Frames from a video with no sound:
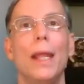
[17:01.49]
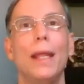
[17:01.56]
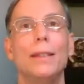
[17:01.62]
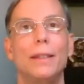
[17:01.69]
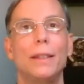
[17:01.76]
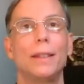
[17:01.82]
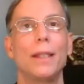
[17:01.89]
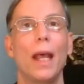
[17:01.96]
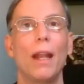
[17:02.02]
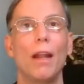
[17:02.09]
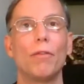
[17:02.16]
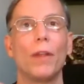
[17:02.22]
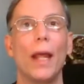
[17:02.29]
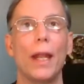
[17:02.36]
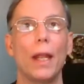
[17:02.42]
Instead
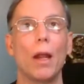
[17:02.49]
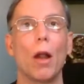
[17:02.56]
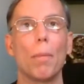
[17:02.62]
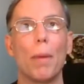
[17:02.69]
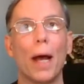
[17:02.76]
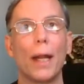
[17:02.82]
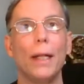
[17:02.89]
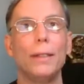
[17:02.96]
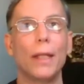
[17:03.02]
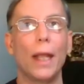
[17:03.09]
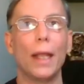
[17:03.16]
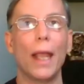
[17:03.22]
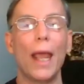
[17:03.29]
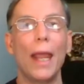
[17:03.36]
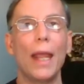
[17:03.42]
of letting our body
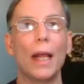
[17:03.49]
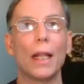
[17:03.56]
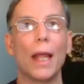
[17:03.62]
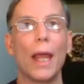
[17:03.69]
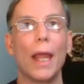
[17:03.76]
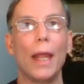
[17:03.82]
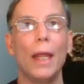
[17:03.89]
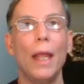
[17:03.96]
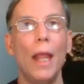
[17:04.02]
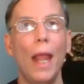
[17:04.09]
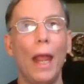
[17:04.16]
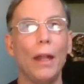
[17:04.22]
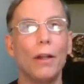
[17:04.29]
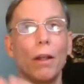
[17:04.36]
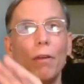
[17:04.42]
take A L A
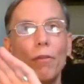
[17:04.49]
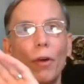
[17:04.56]
and